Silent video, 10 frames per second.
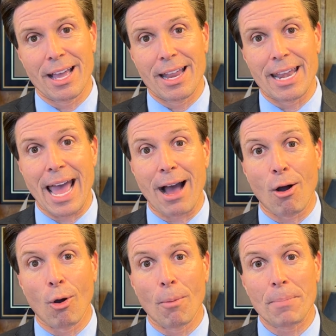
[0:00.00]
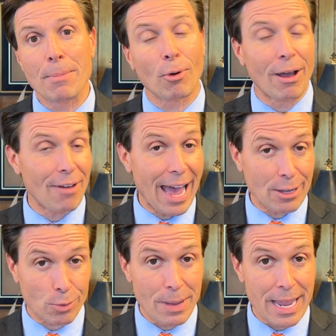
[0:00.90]
Now, people have
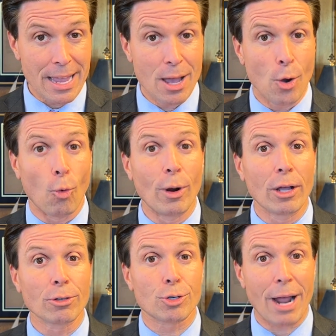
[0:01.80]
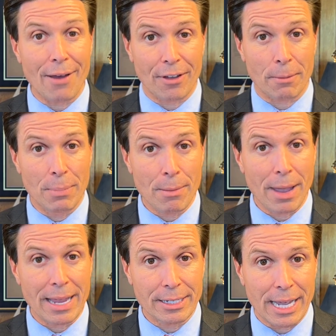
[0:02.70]
asked me, will traffic be
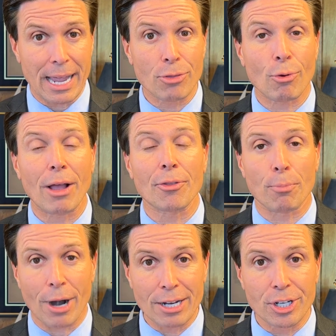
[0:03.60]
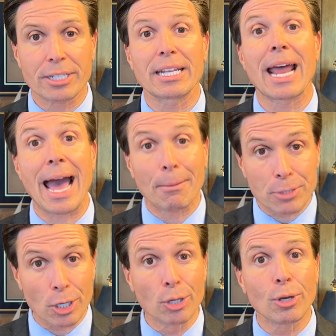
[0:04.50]
maintained throughout the project? And
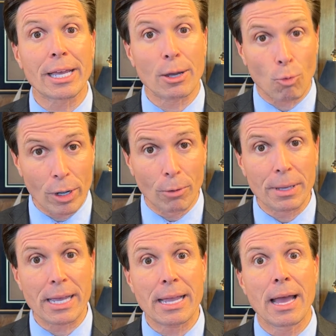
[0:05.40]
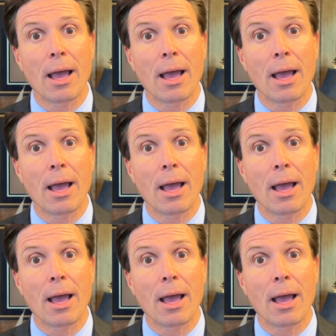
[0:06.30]
absolutely it will be.